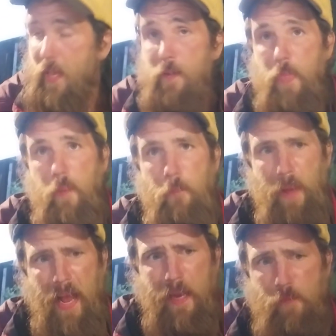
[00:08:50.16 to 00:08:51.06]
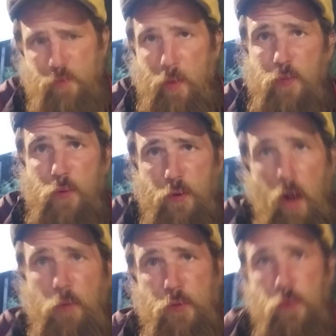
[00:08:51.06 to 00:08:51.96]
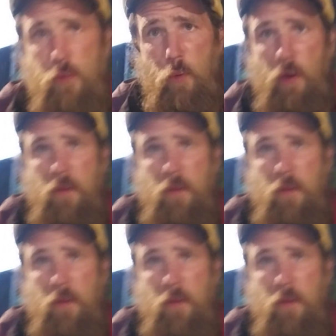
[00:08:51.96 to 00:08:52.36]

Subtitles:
it, may I come sit with you and talk with you some more?